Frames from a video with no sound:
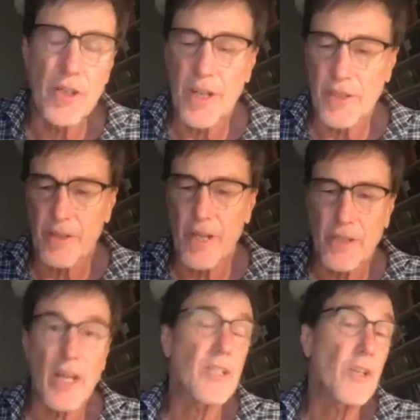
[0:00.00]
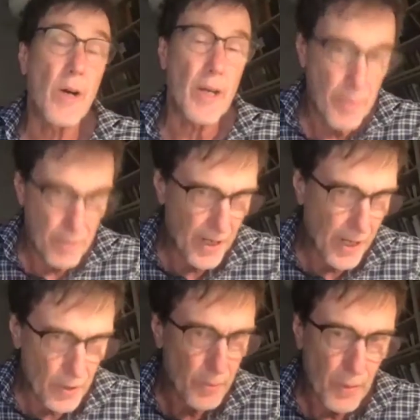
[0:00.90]
That's actually quite a
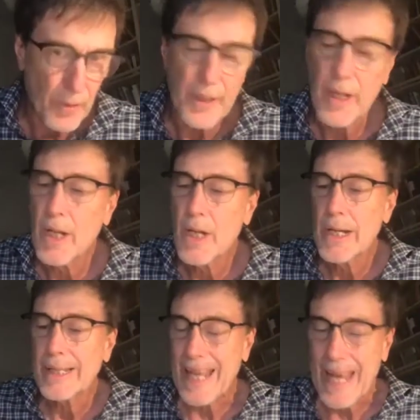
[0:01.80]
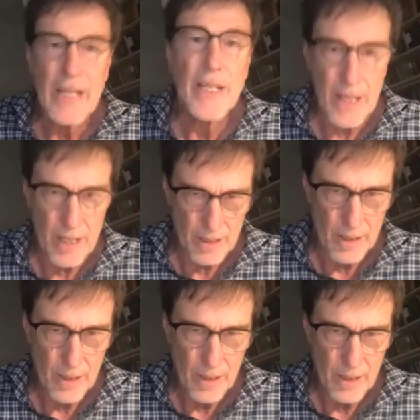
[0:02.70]
profound point. The ending
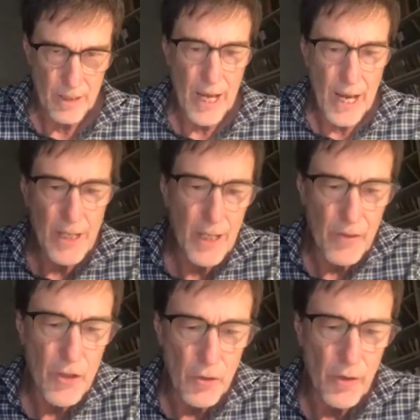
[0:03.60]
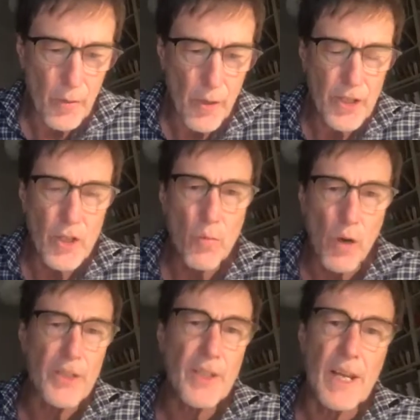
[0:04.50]
of the story. The question is,
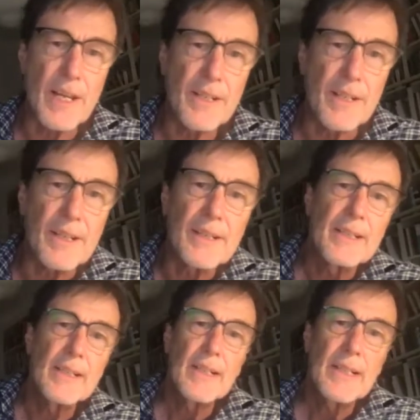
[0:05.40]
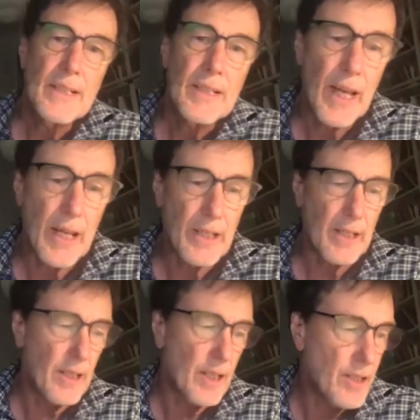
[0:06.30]
what's the ending? Yeah.
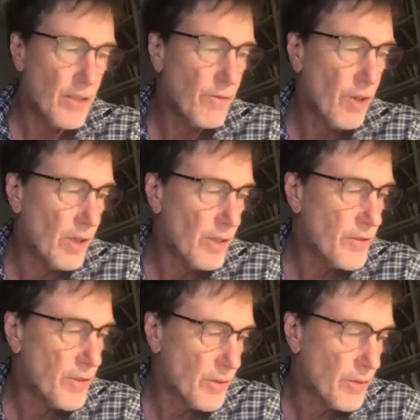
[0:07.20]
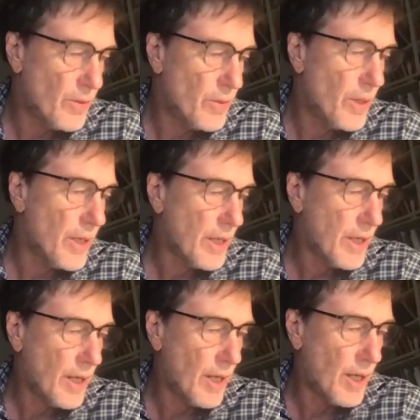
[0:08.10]
And you've gone to
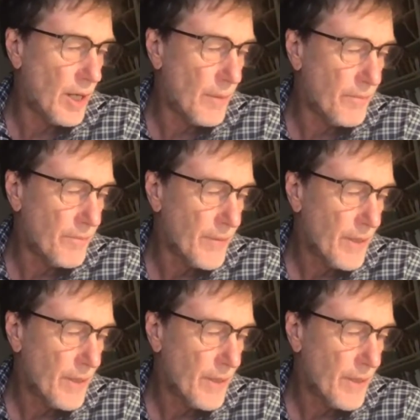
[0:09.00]
the